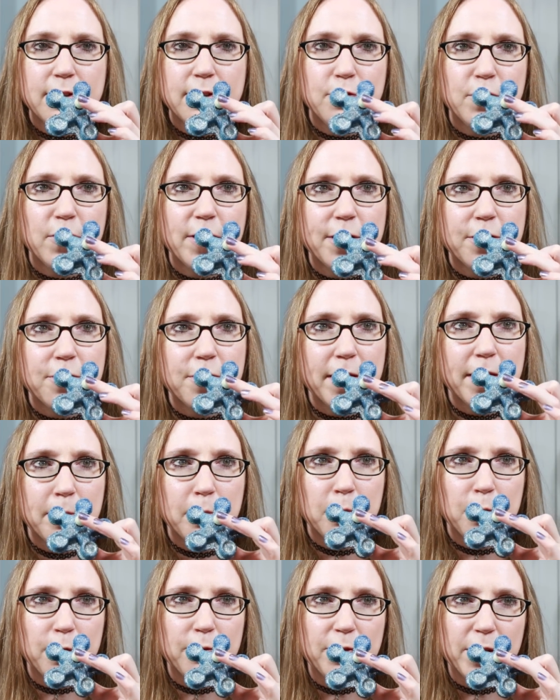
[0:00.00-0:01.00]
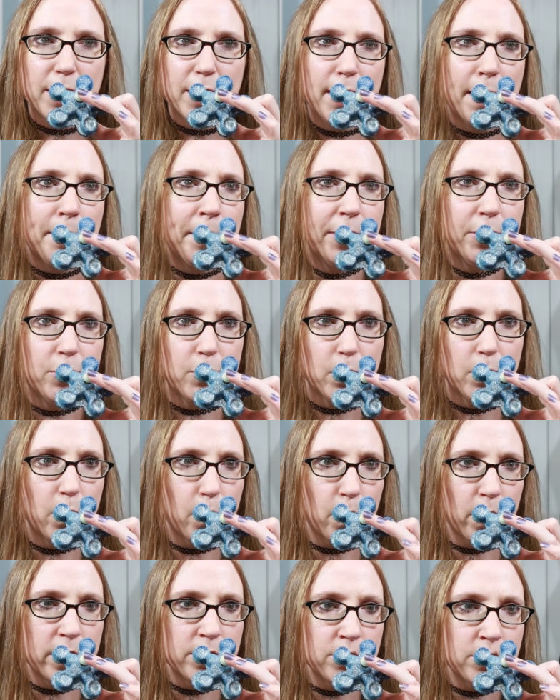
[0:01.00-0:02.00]
I feel like you get more of a lemon or
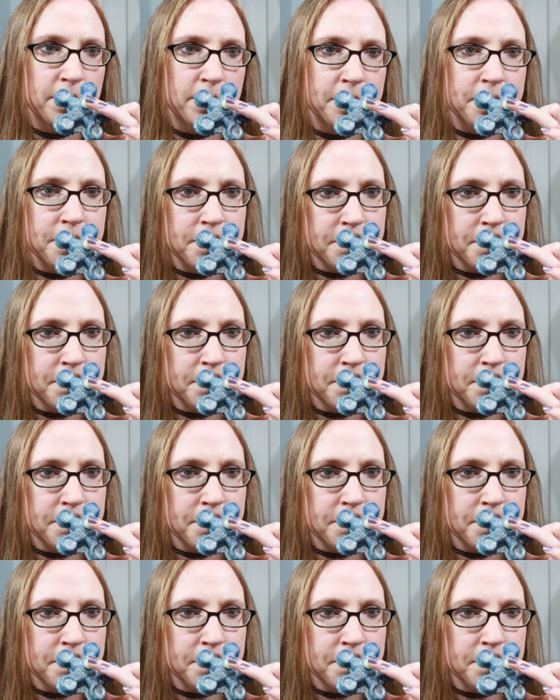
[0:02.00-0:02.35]
orange,